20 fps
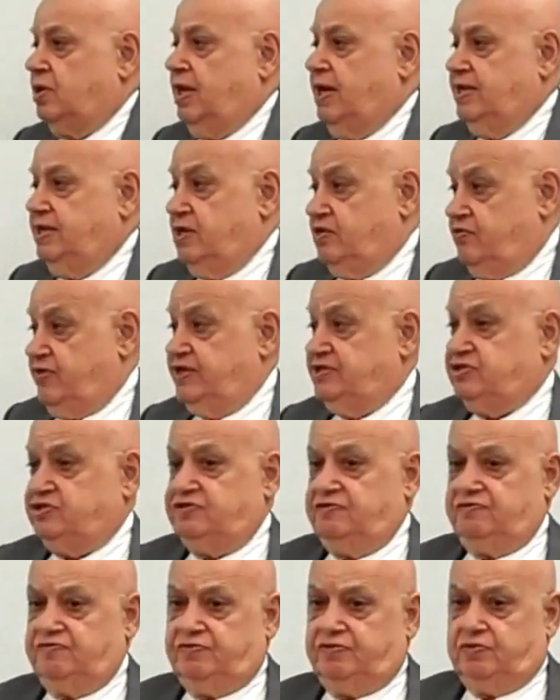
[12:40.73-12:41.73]
And the rest
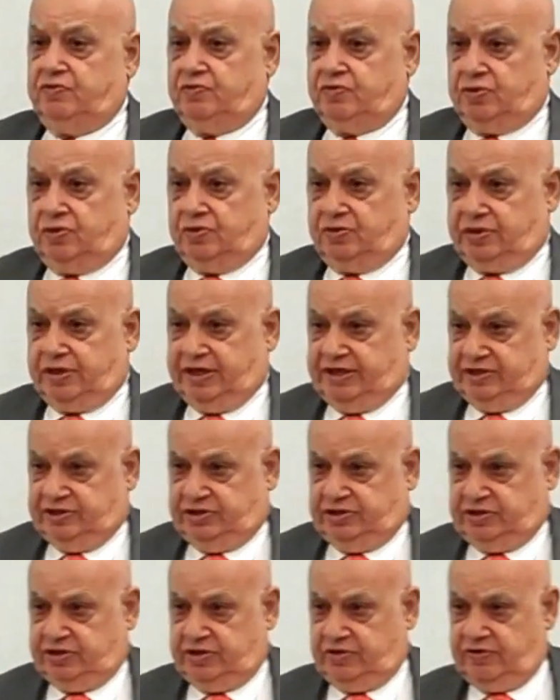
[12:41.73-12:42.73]
of the world has
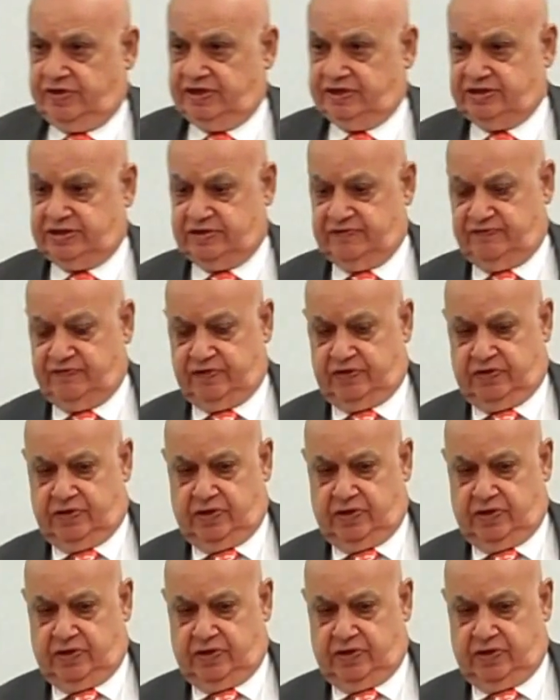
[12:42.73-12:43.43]
the rest of it.